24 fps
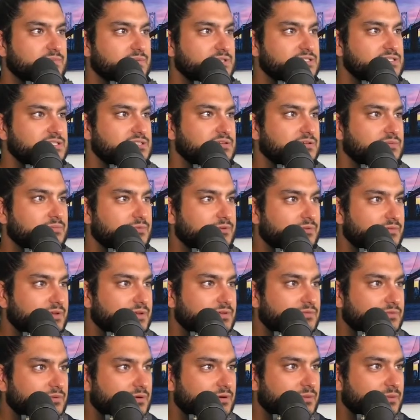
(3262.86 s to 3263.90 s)
It's still
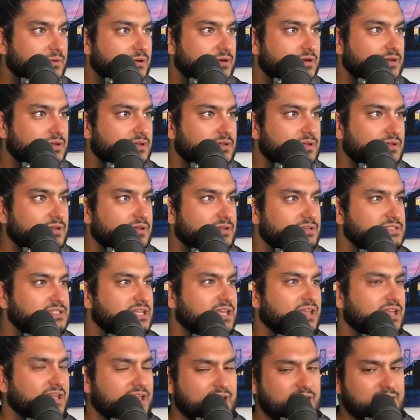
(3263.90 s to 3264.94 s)
moving forward. Yeah.
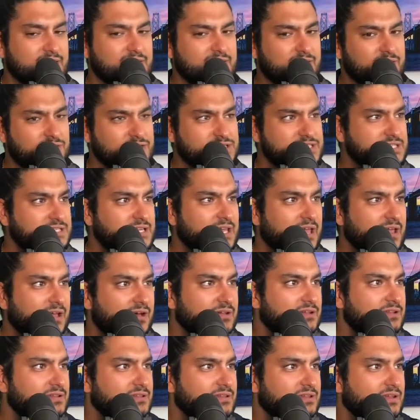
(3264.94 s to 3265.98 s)
It can get a little
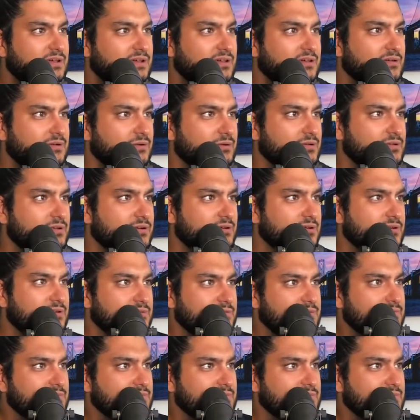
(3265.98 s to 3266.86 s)
stale in the older.